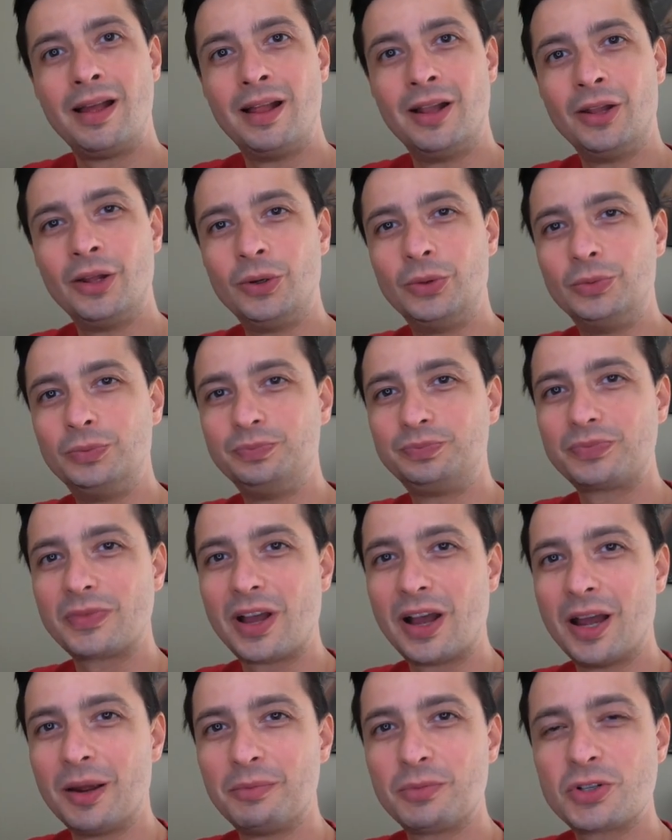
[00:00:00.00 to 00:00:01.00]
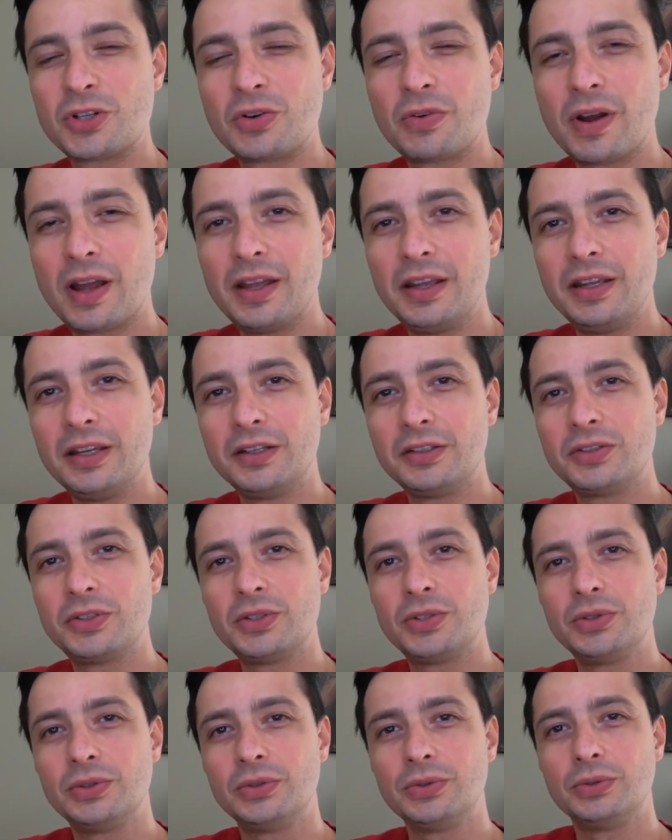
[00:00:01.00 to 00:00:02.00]
Hello, I'm trying
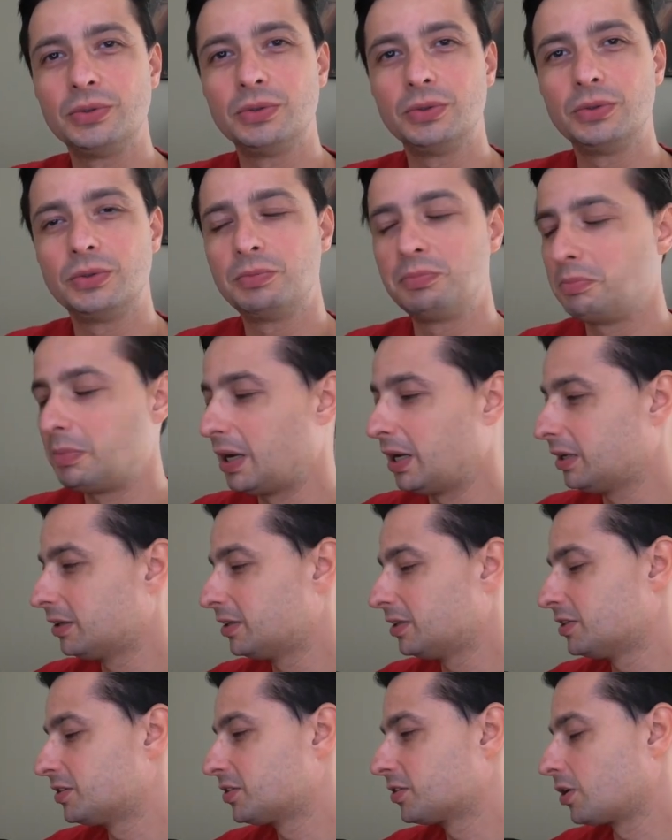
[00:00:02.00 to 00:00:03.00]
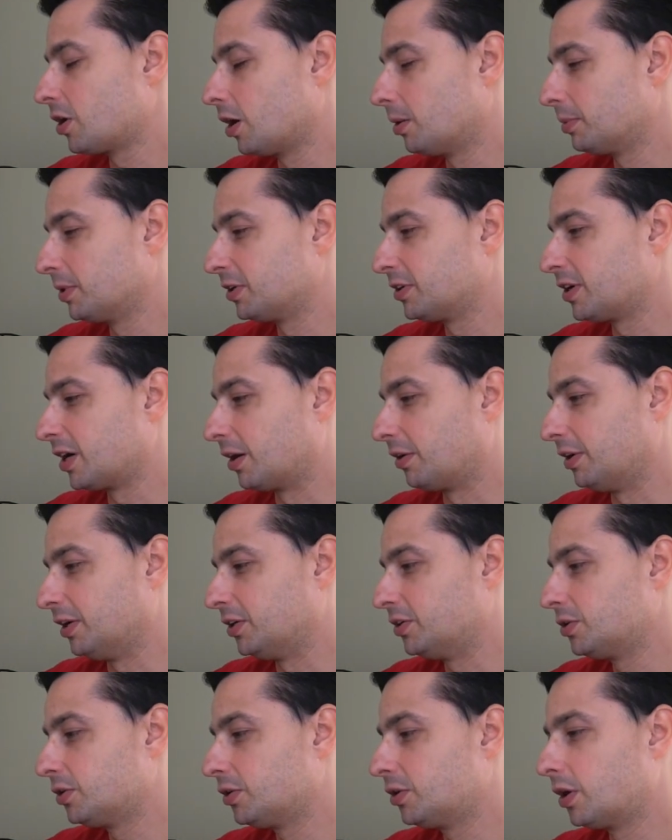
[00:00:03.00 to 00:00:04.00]
to make this
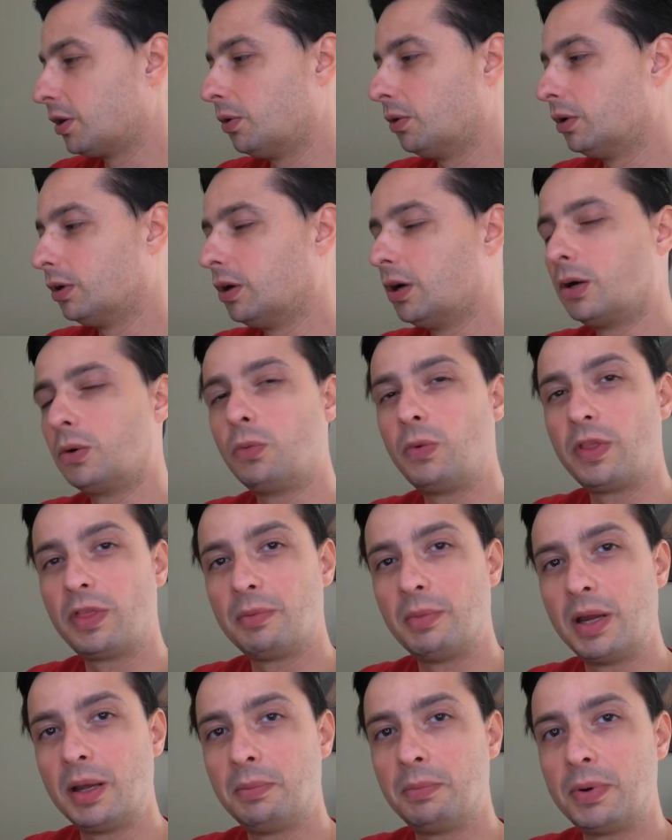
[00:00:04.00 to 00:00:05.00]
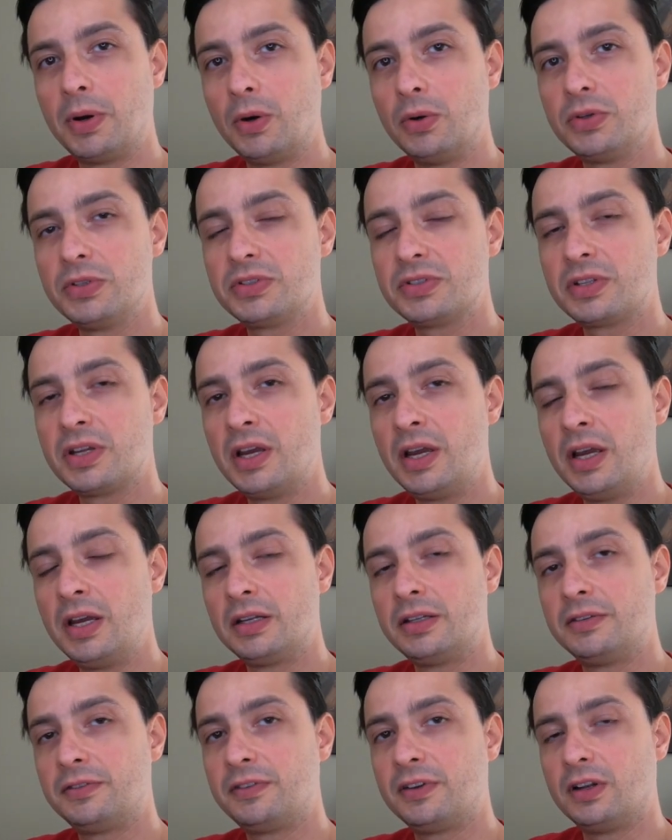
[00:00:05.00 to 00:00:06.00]
commentary to go along with my post,
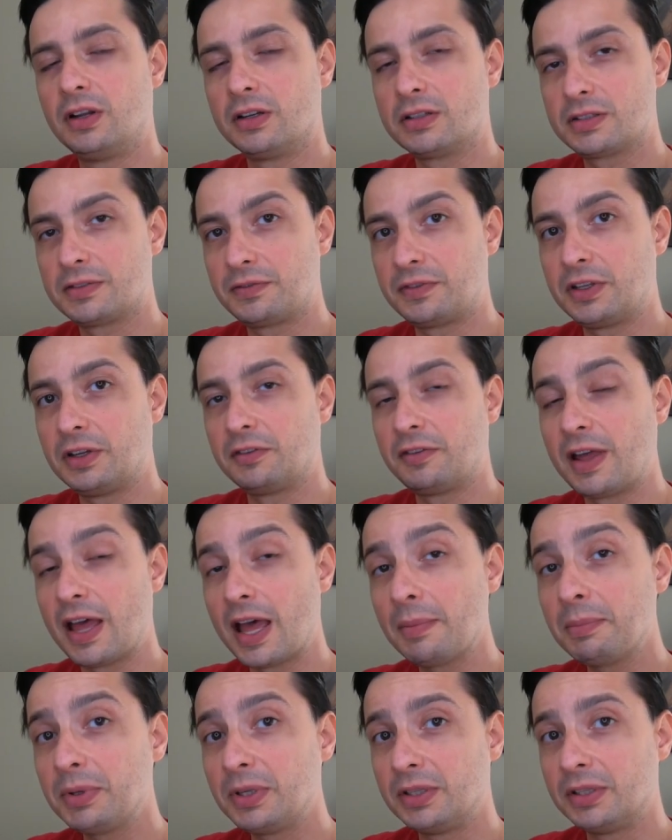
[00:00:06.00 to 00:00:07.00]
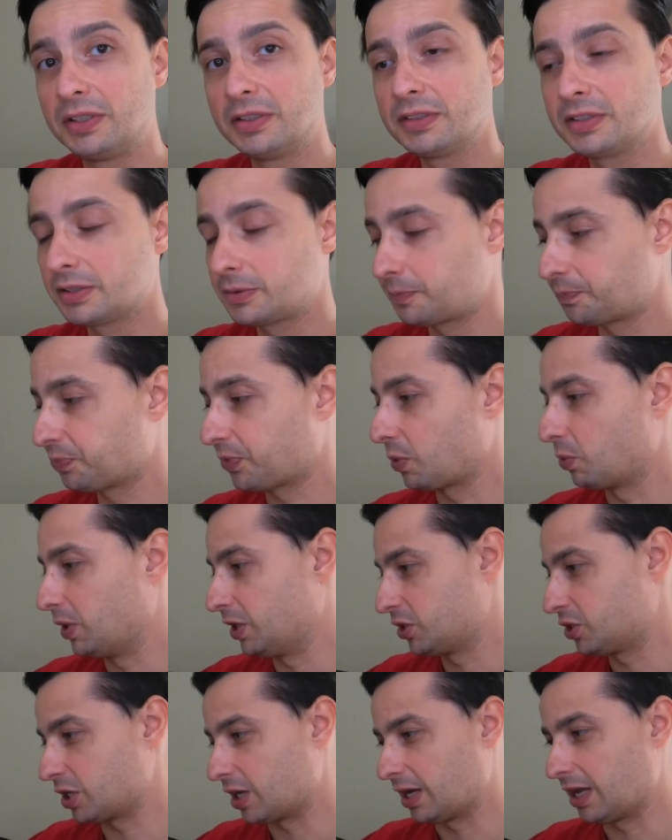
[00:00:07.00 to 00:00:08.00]
The Philosophy of Happiness,
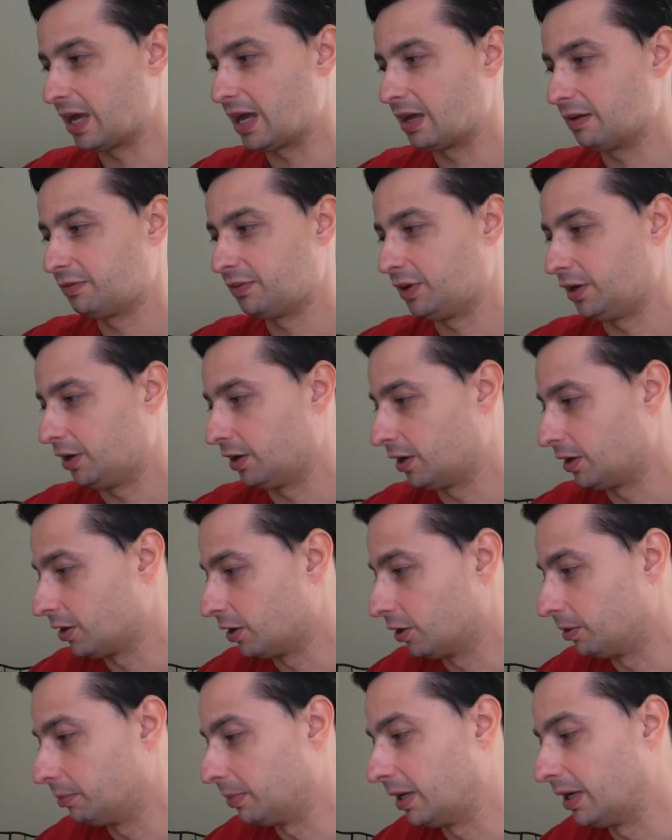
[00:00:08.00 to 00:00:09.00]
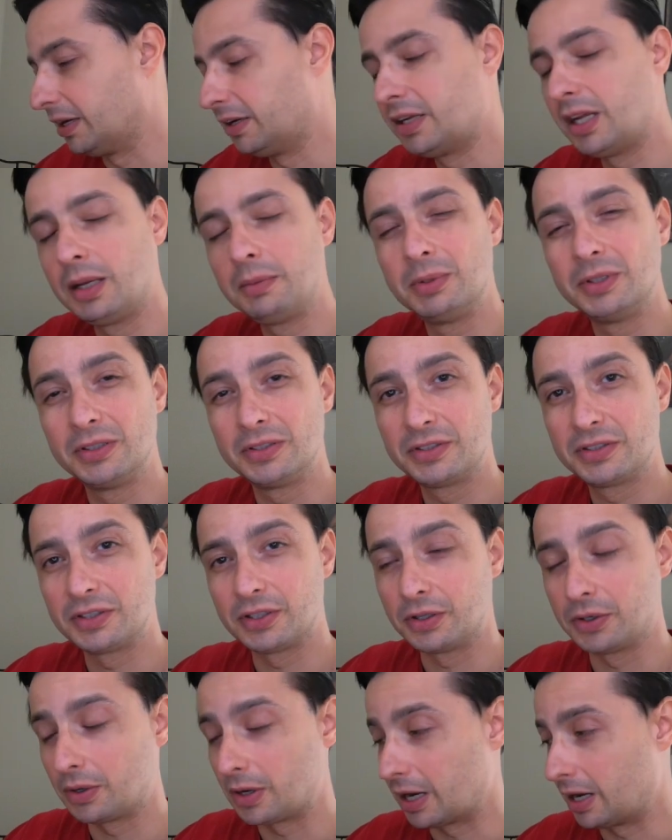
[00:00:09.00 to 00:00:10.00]
which I have here on my table,
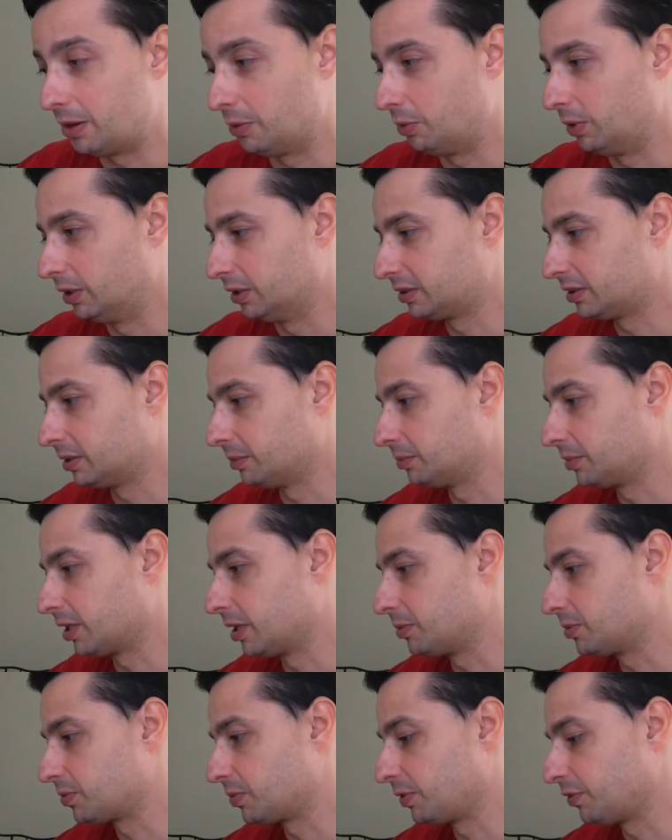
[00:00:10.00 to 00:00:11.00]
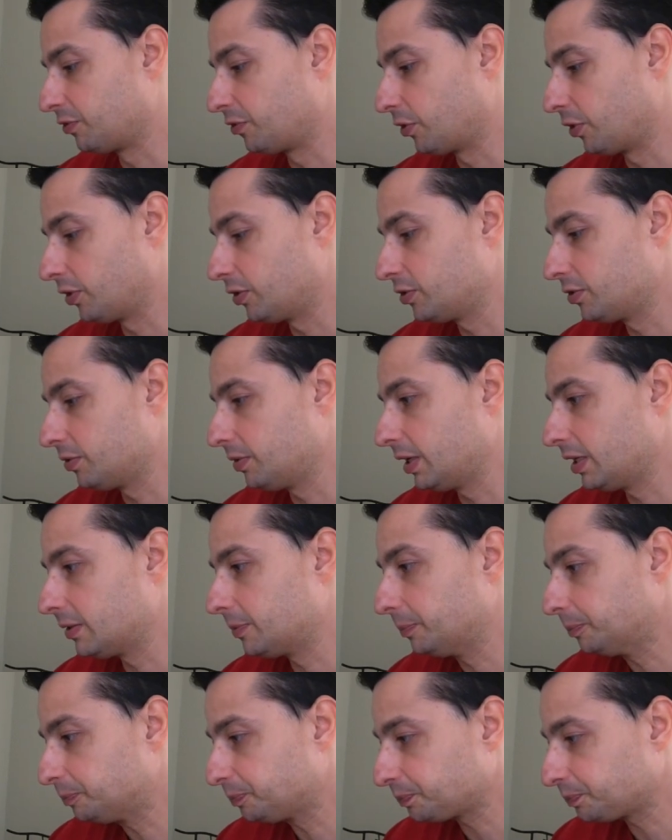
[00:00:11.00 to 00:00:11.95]
so I will sometimes refer to it.